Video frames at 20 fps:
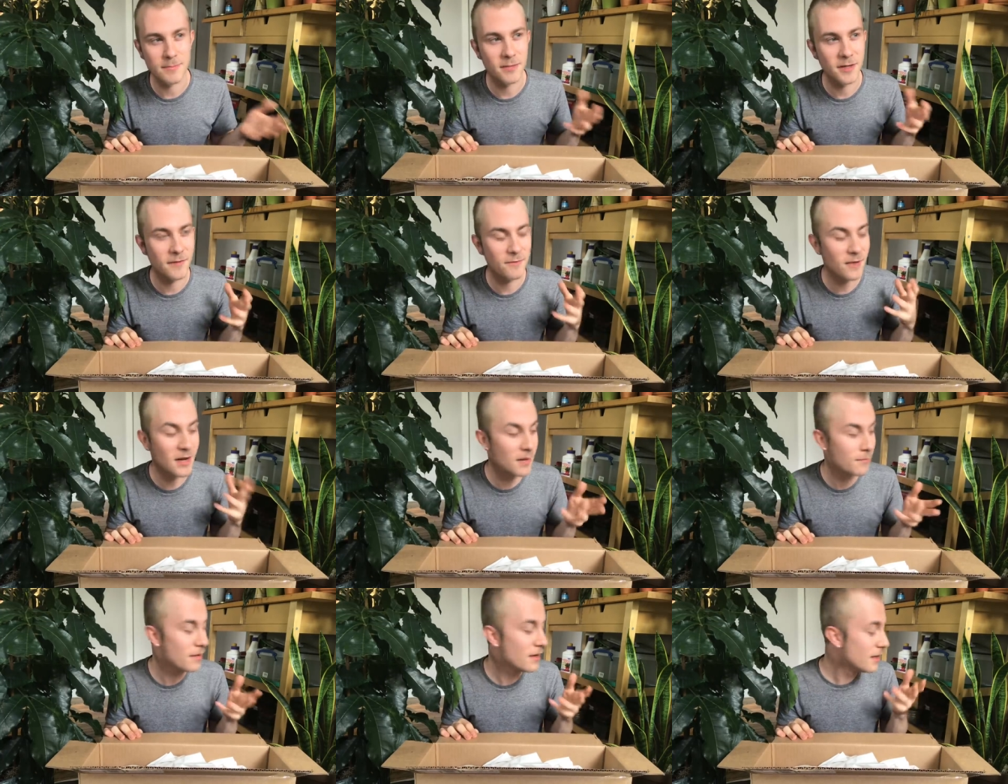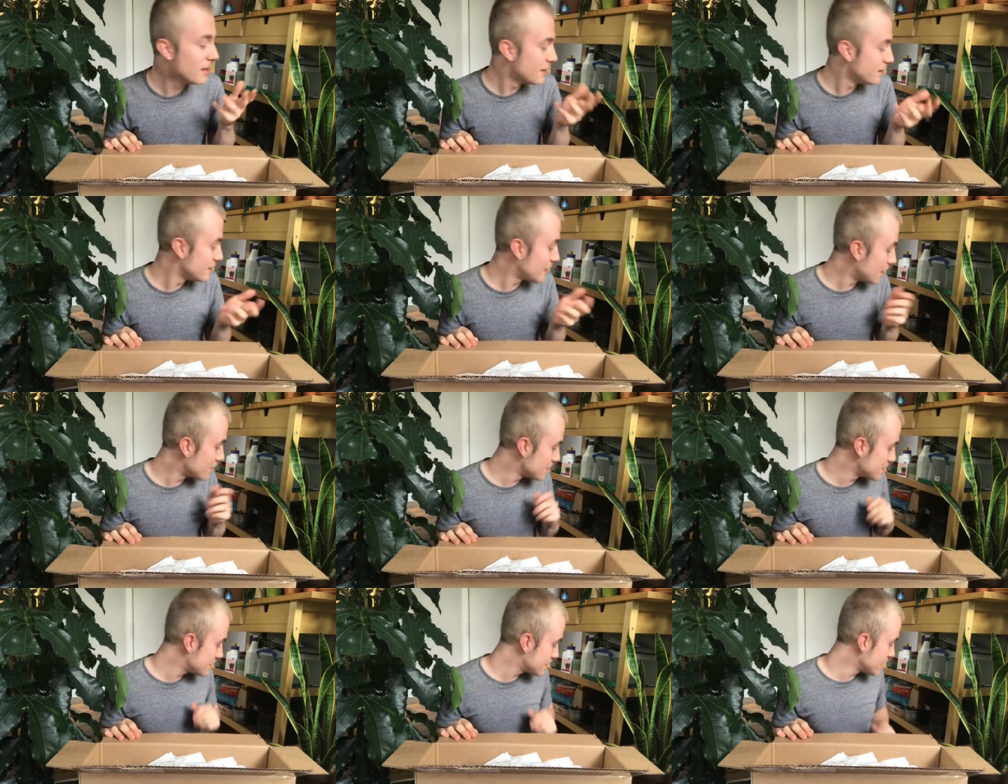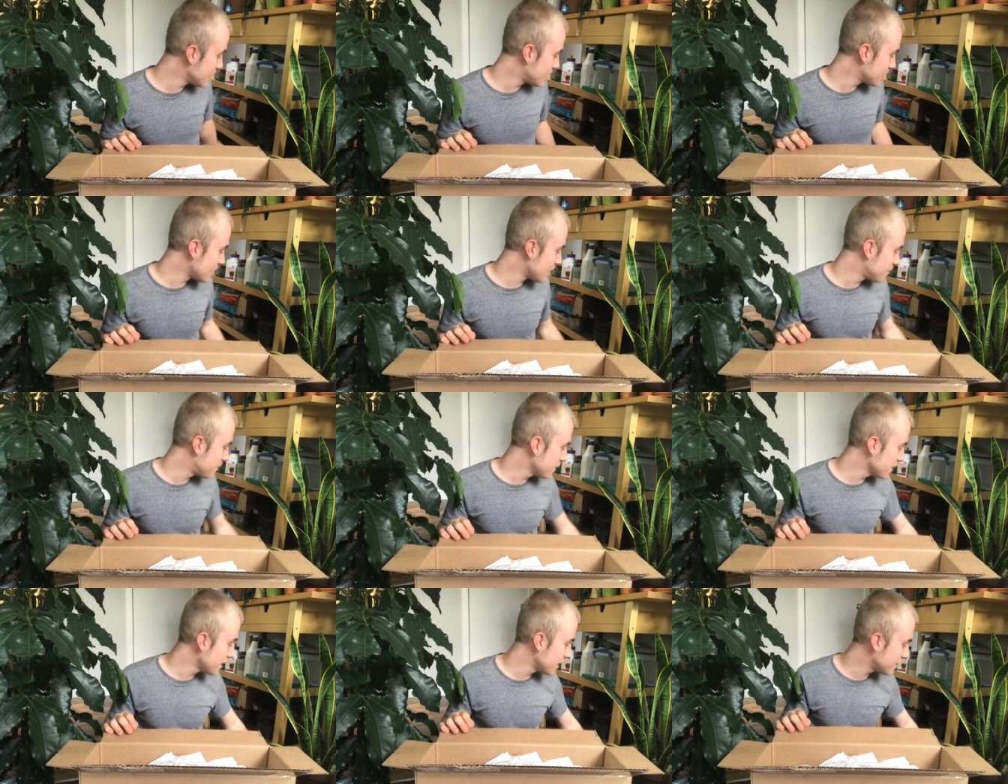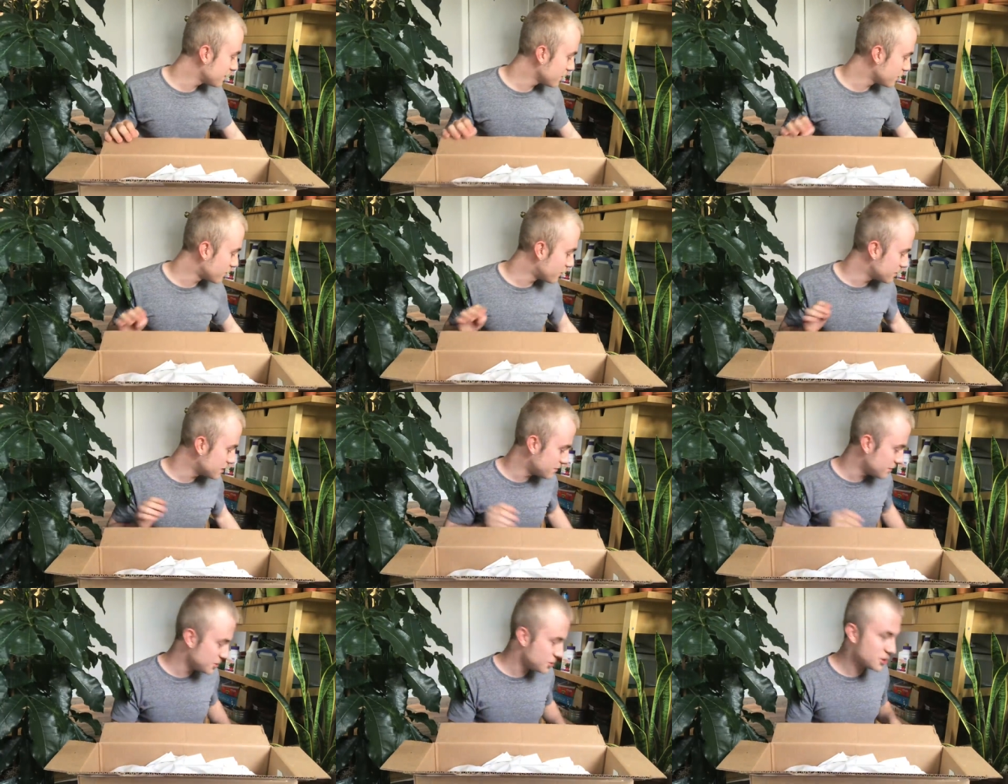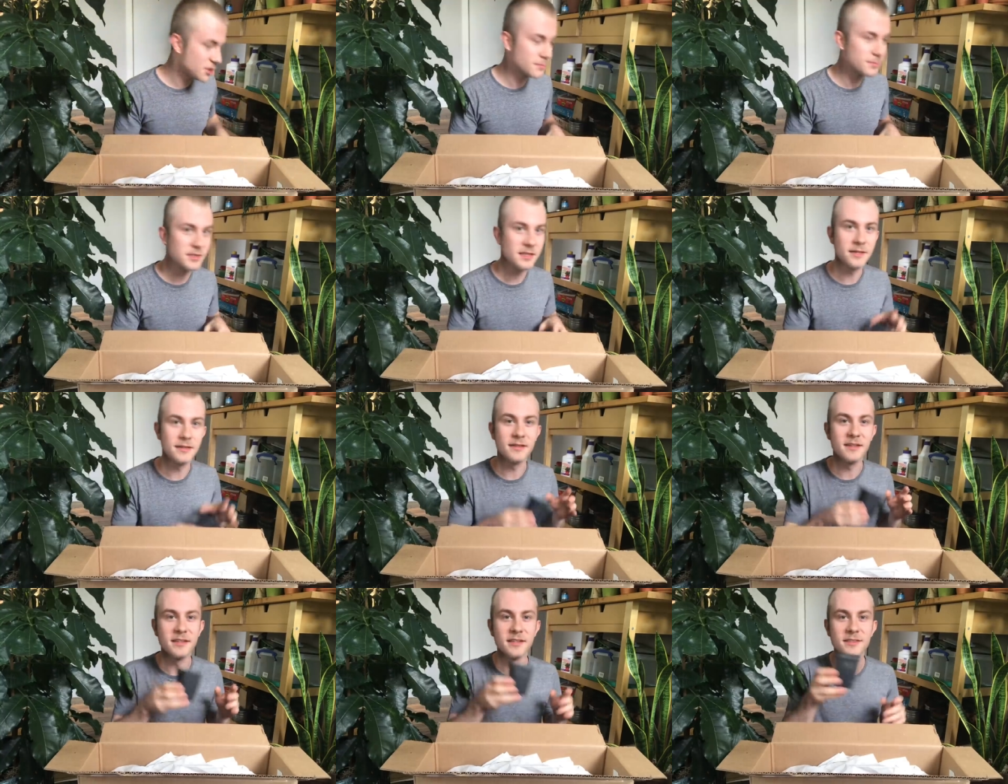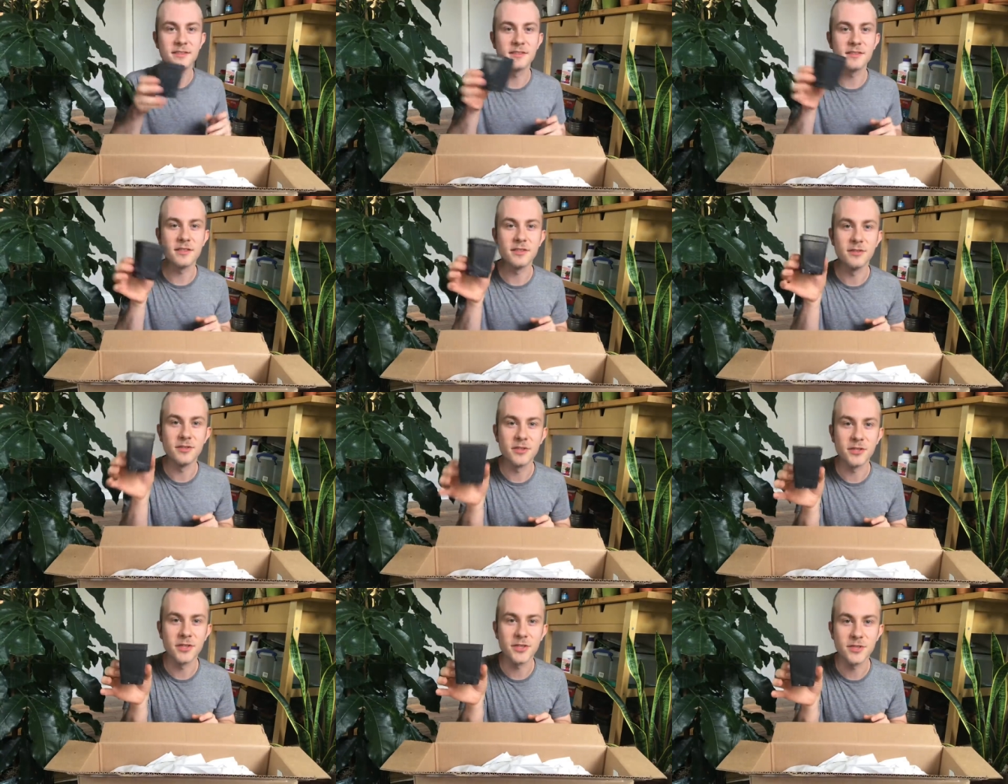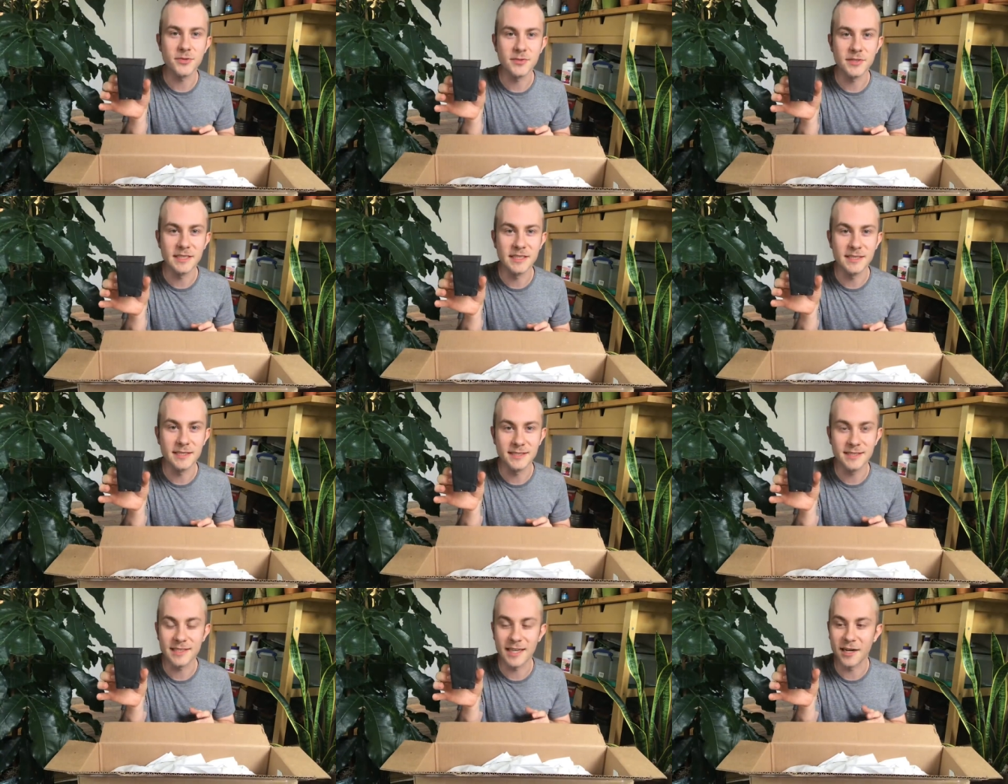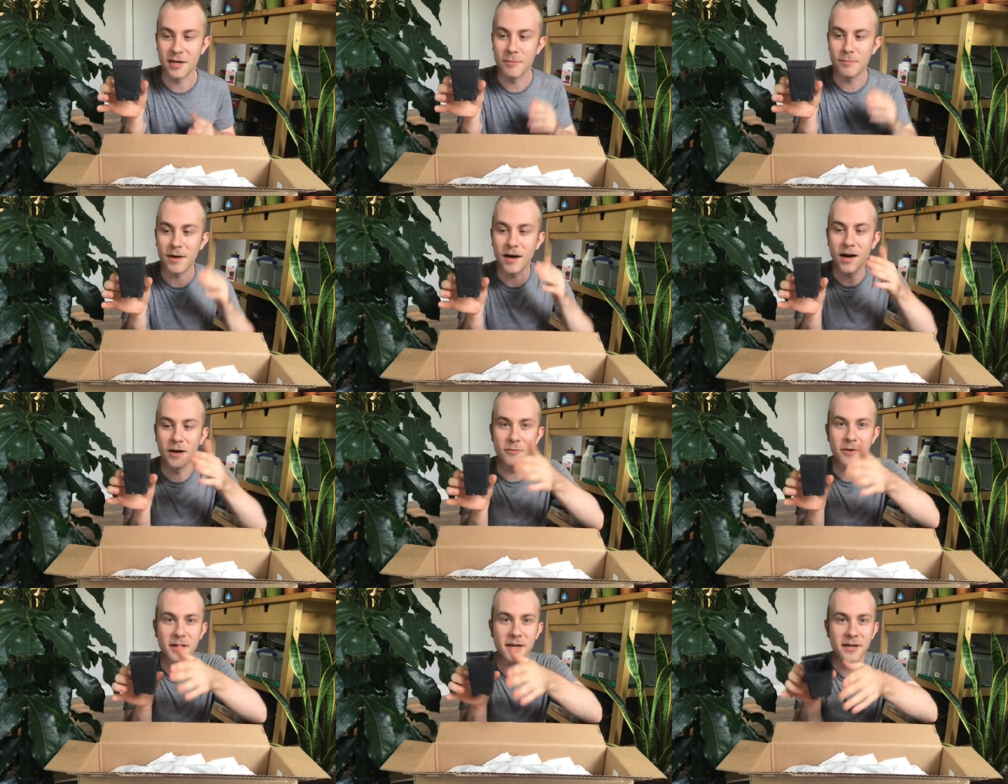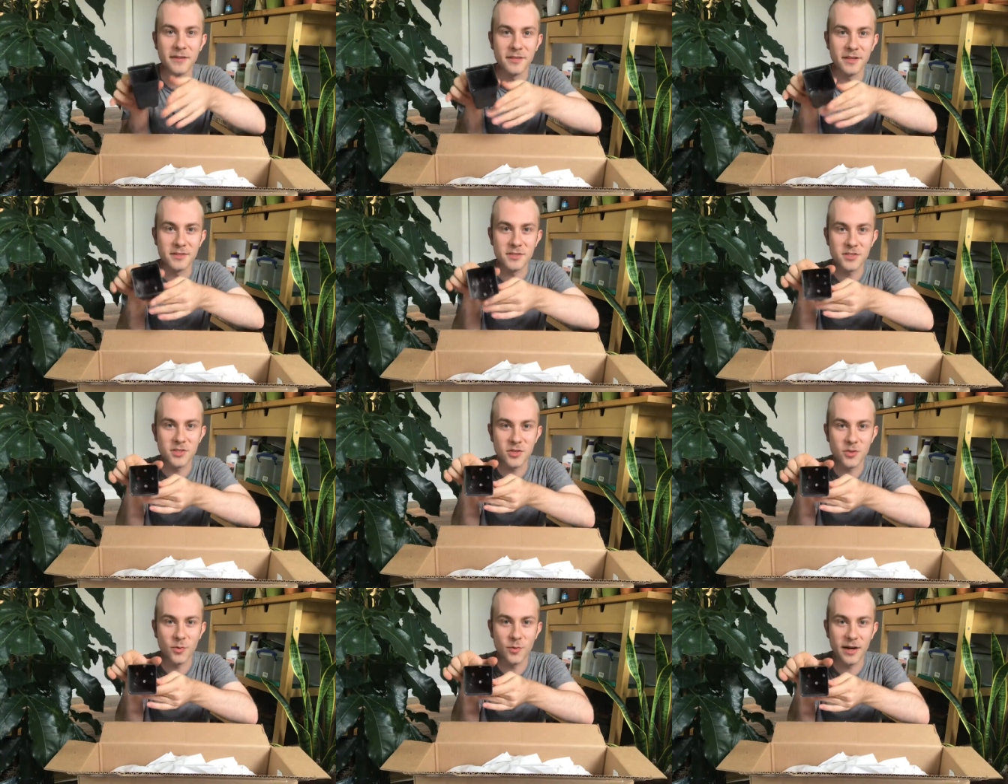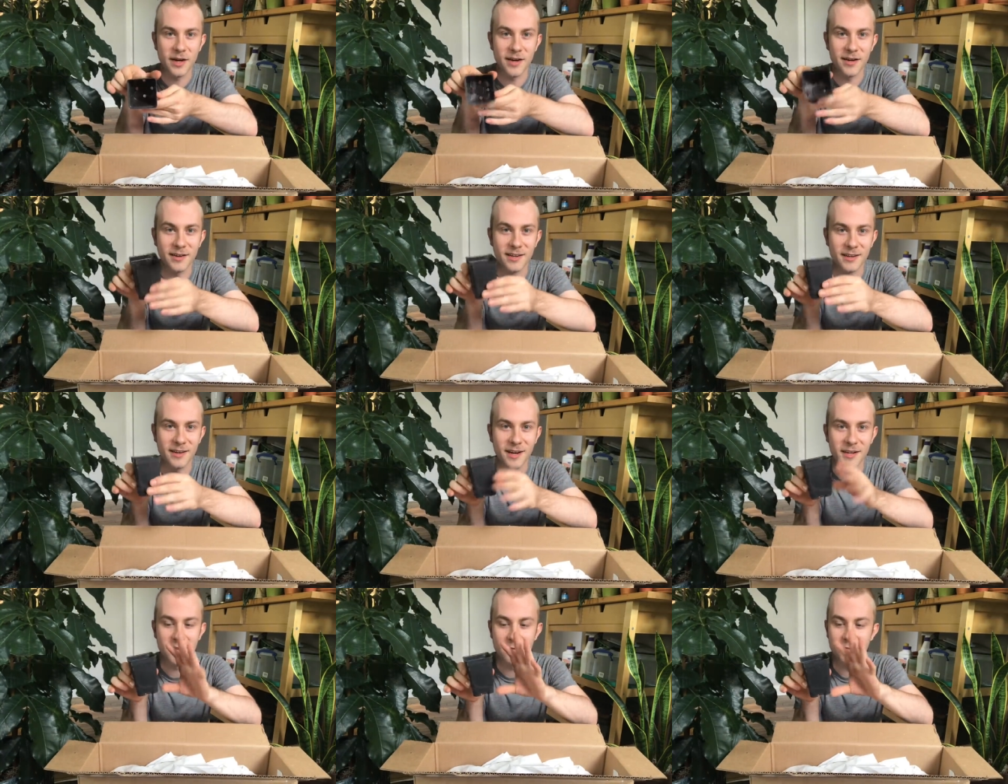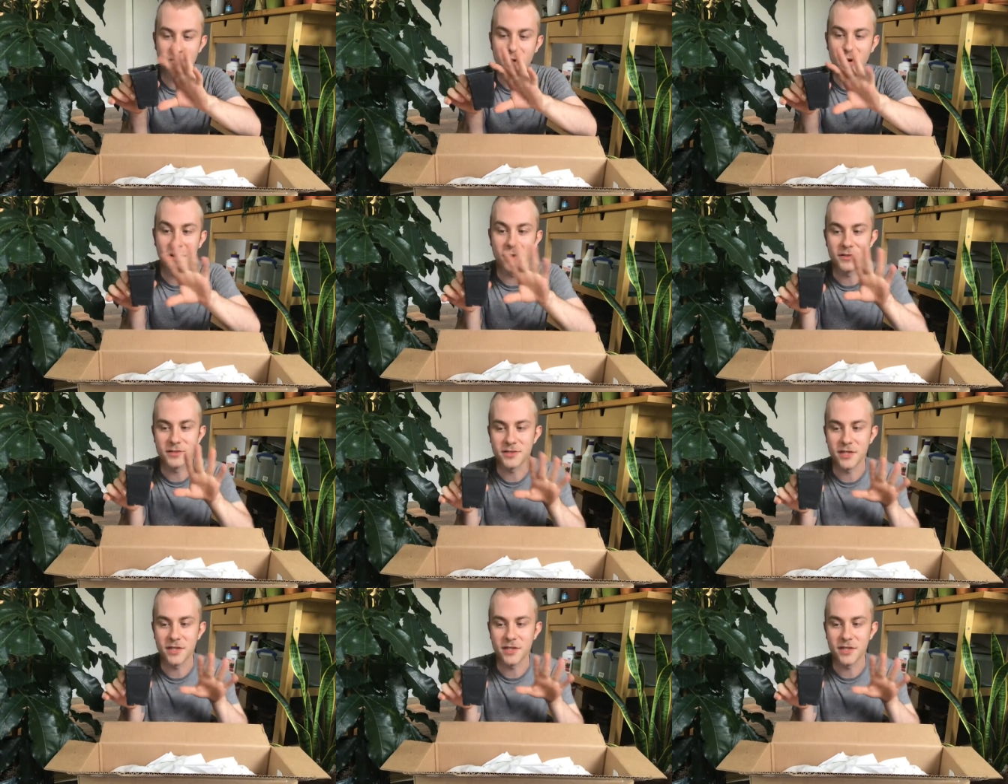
But if I'm not mistaken, I feel like they're going to be shipped in this nursery style pot right here that's square and kind of tall,